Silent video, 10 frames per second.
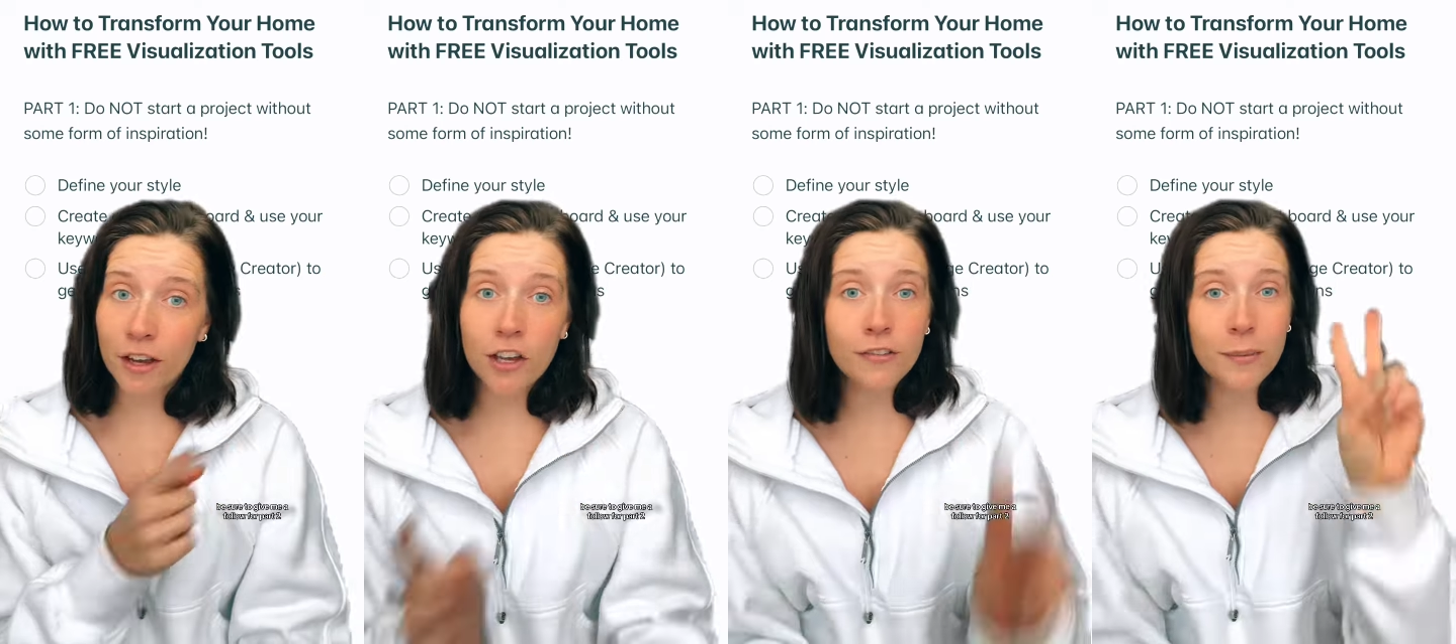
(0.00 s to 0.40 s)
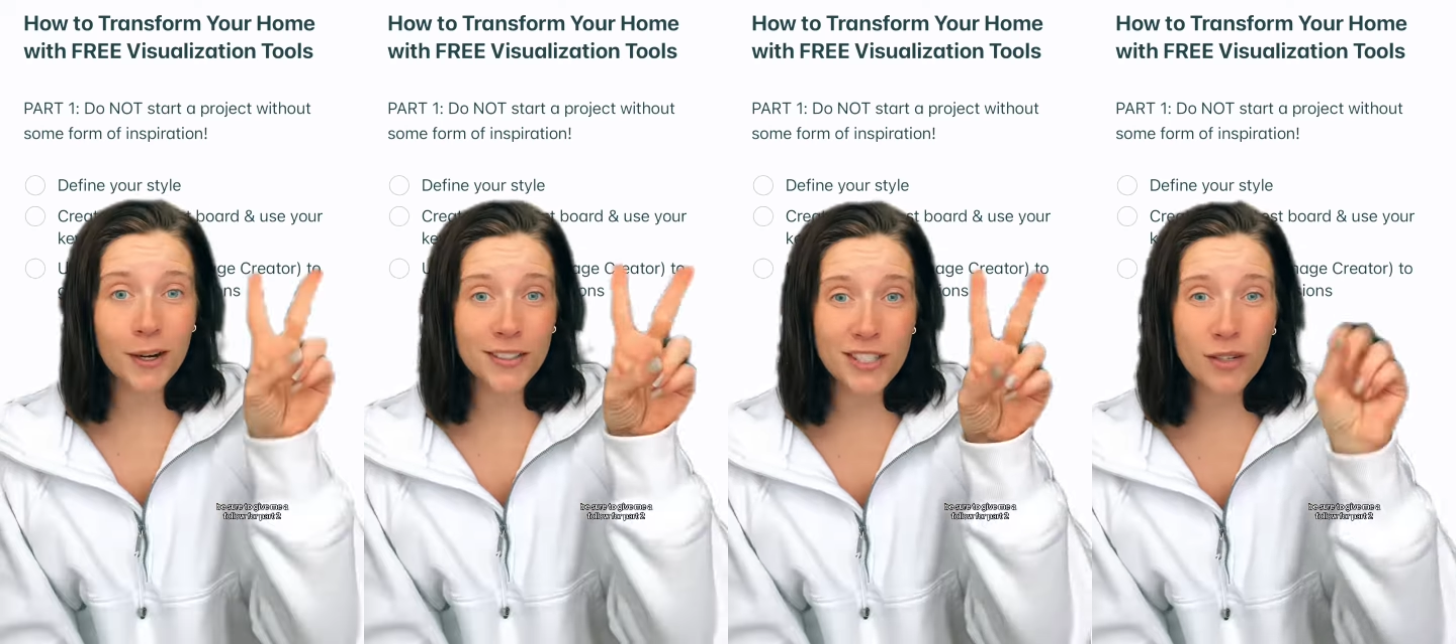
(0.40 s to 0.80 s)
for part
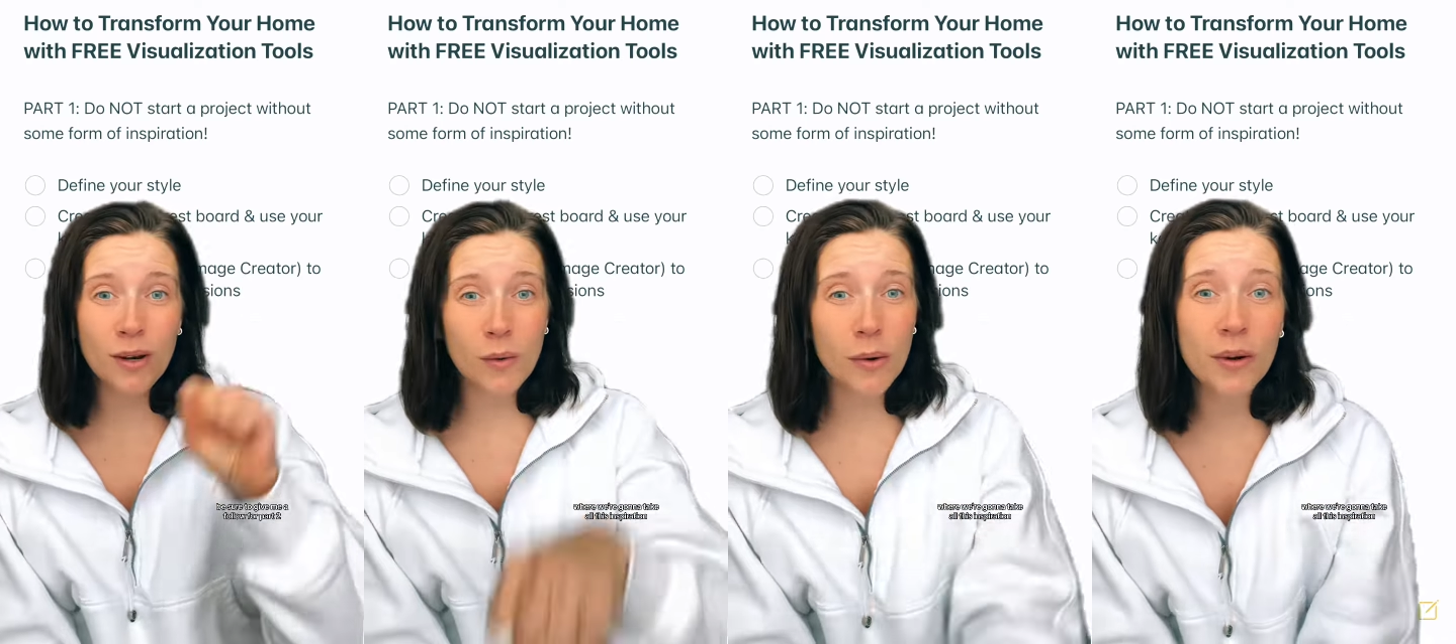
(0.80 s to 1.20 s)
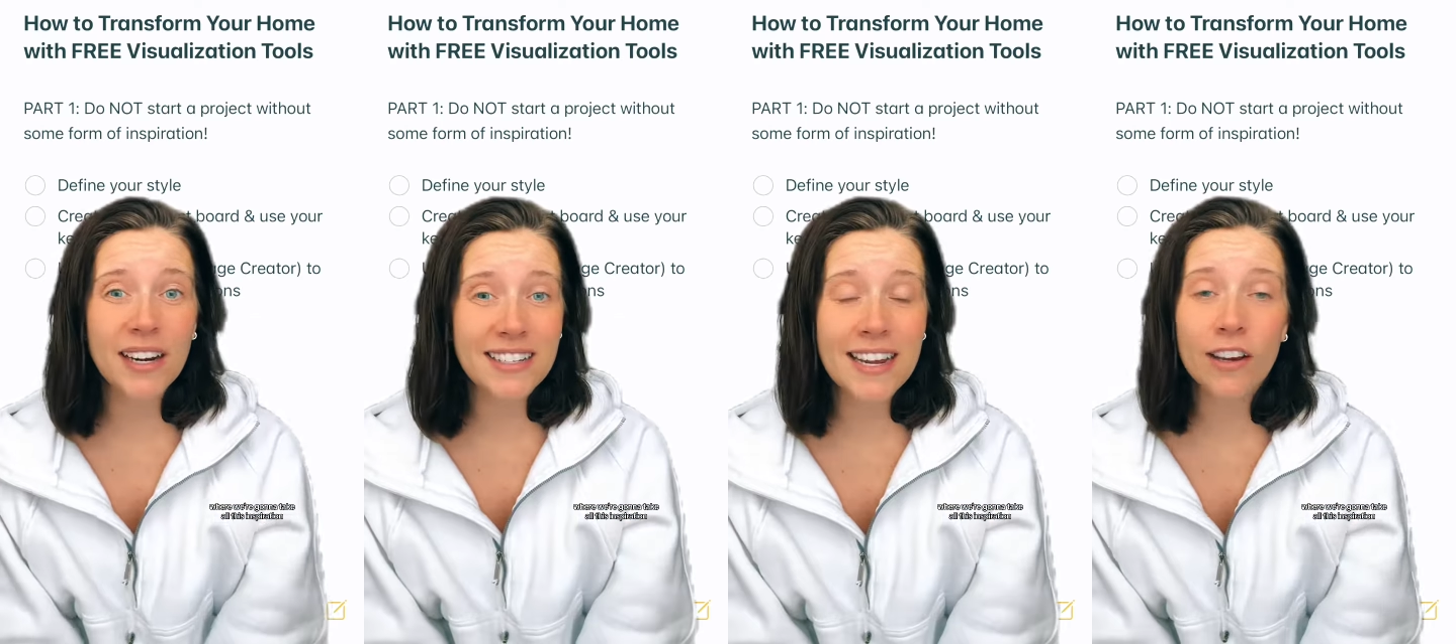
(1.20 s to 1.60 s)
2, where we're gonna
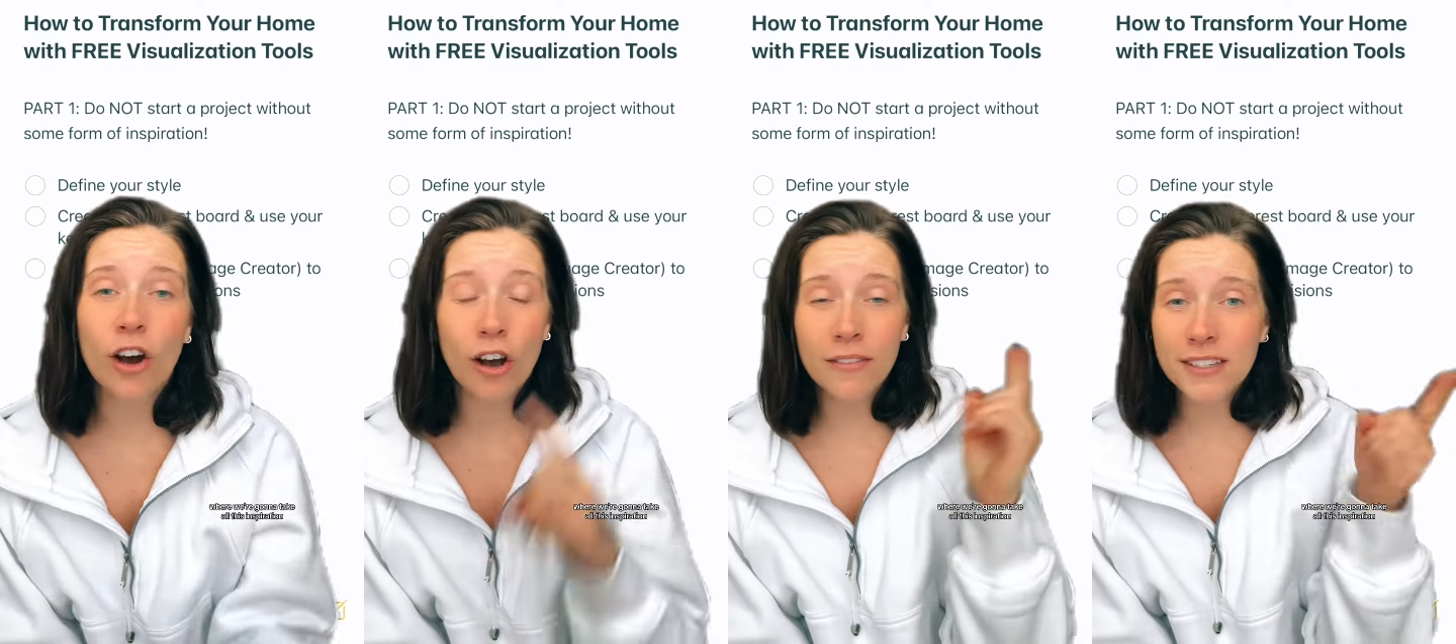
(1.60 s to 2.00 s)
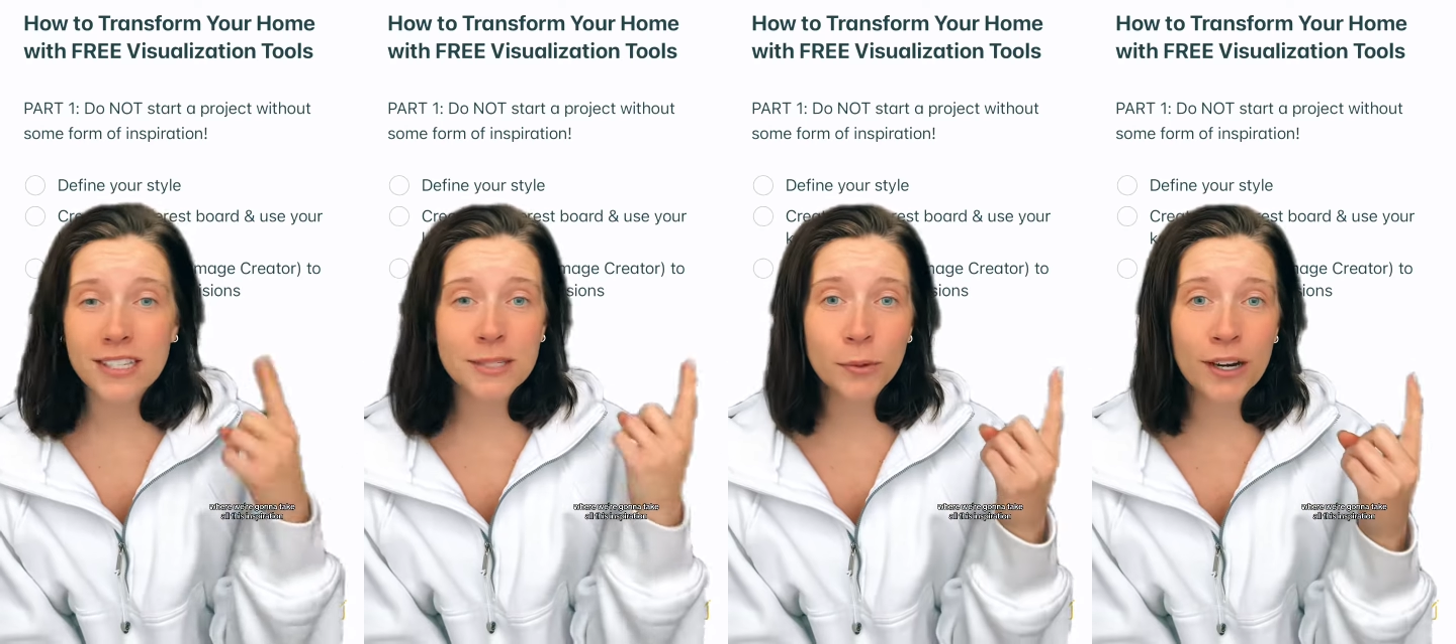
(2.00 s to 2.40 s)
take all of this
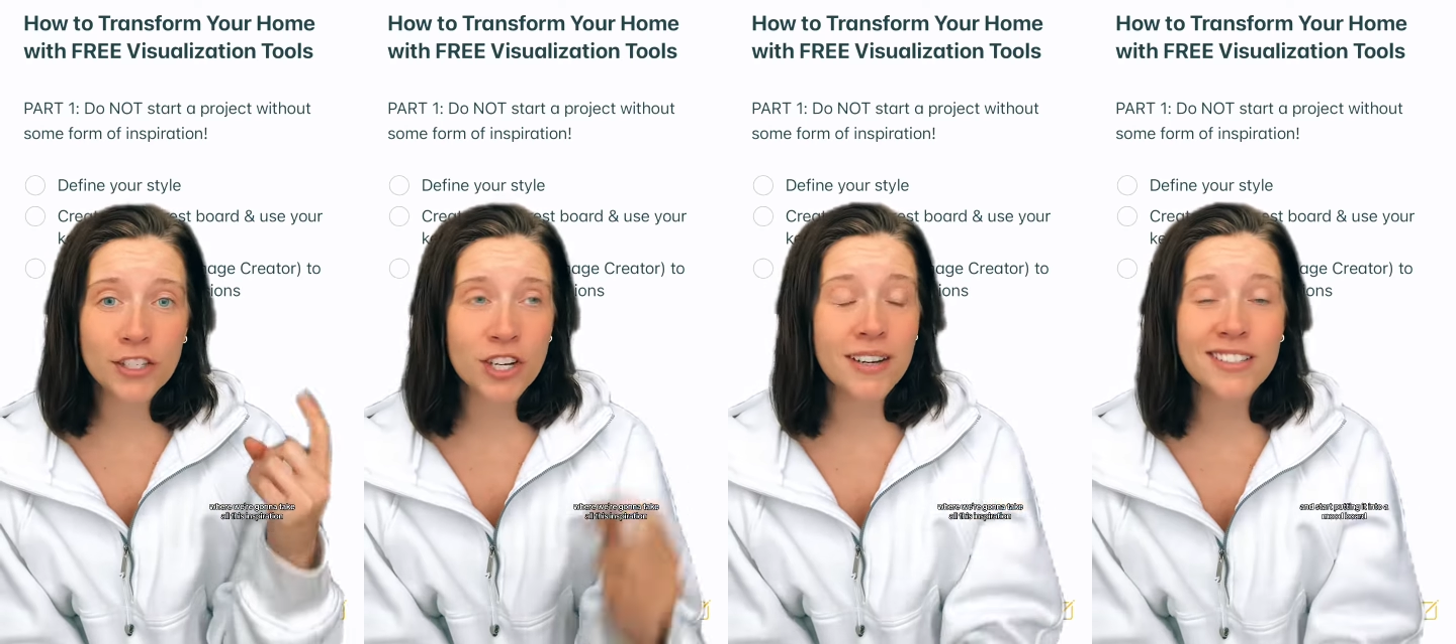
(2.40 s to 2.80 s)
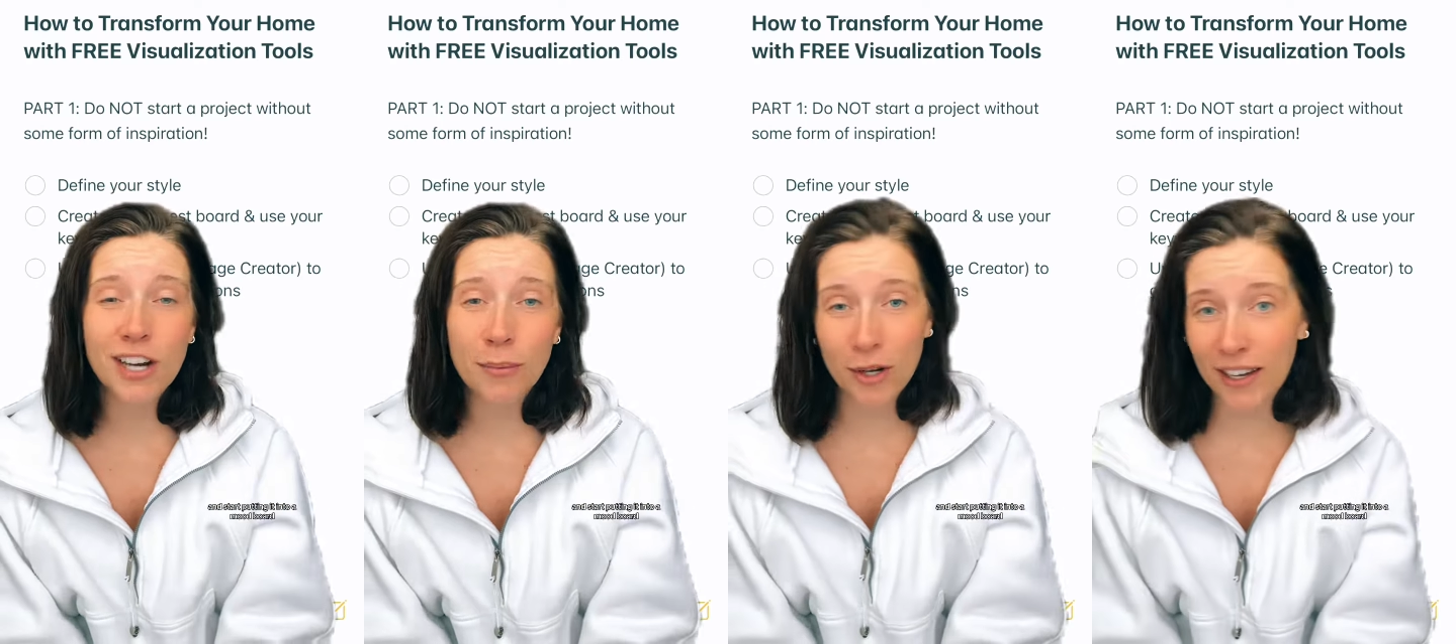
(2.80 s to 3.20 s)
inspiration and start
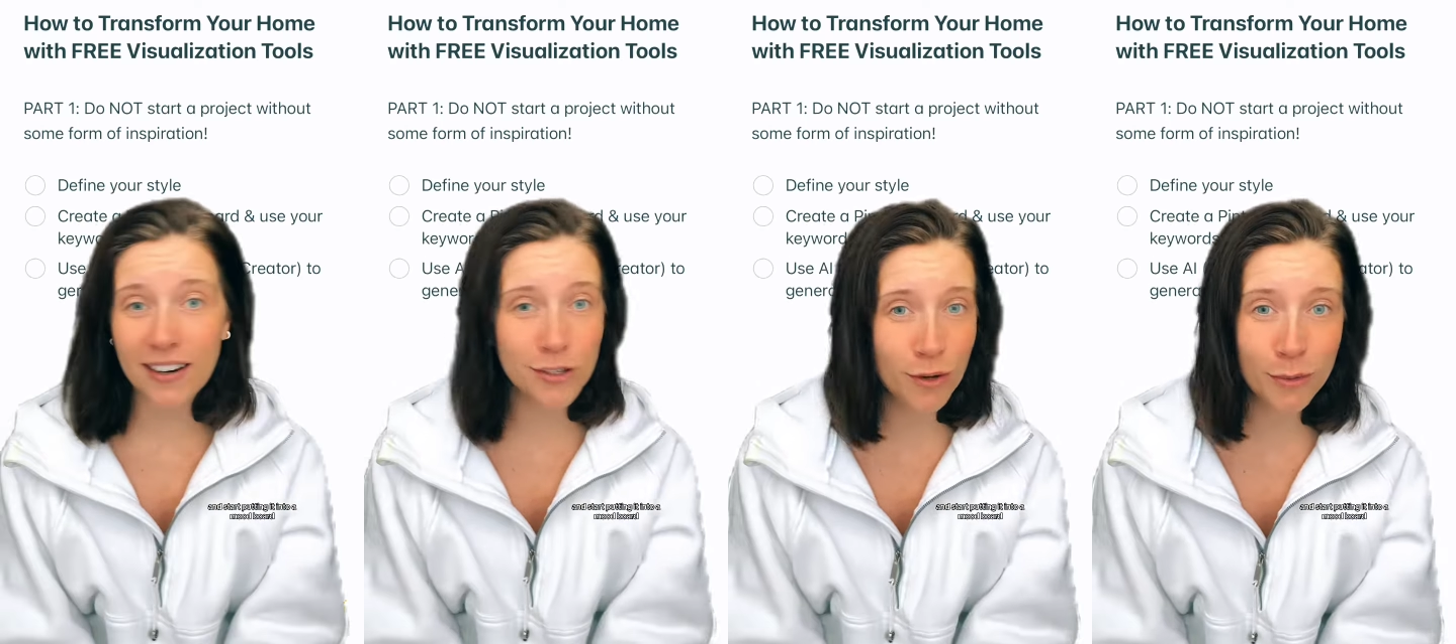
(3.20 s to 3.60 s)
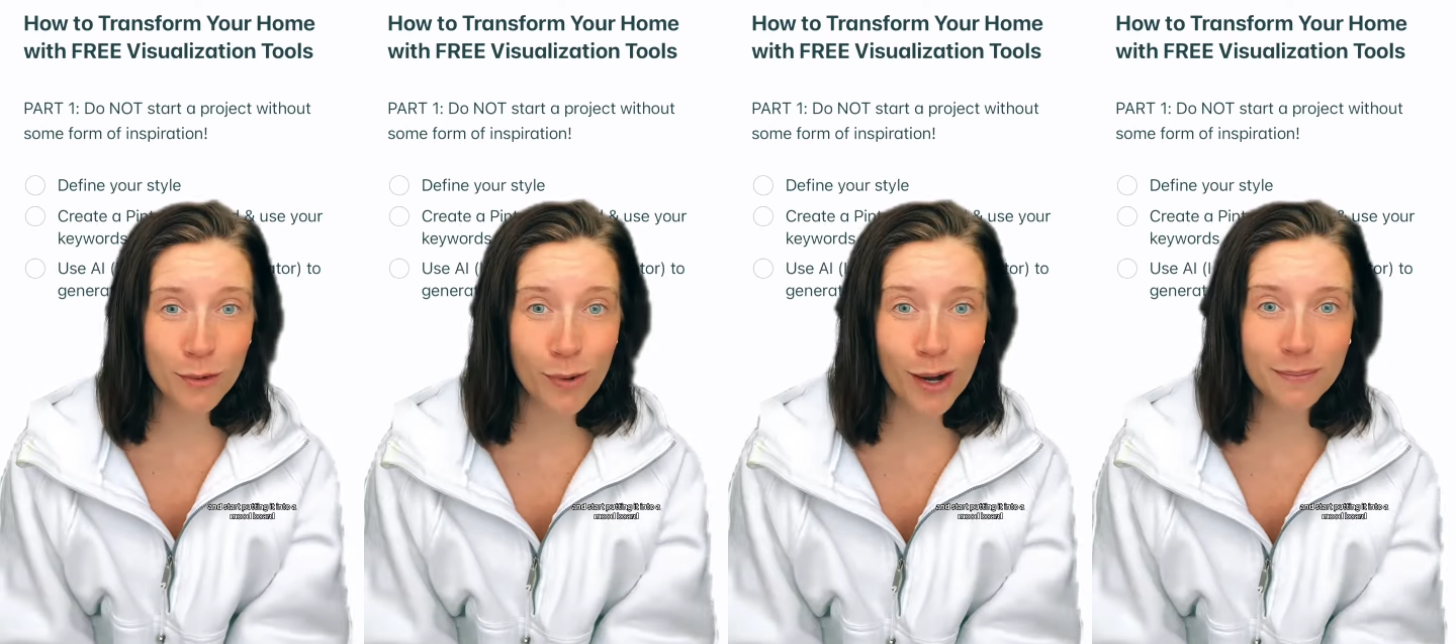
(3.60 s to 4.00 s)
putting it into a mood
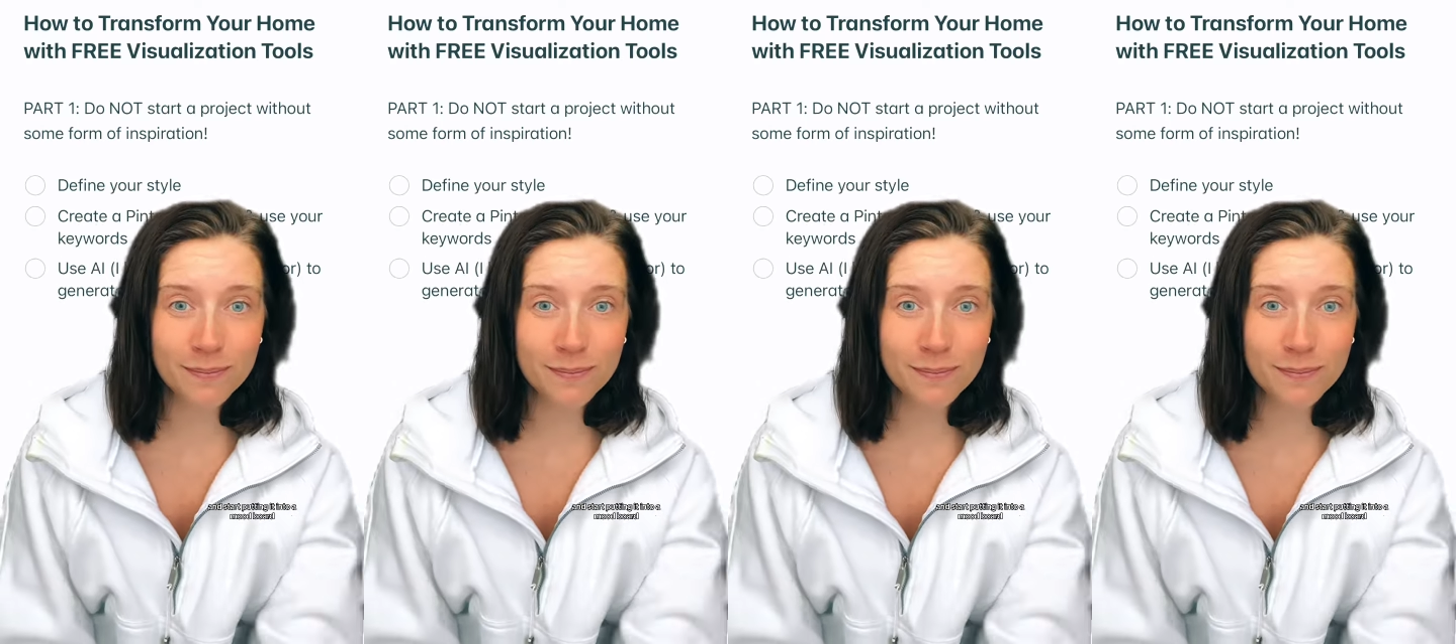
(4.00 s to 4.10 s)
board.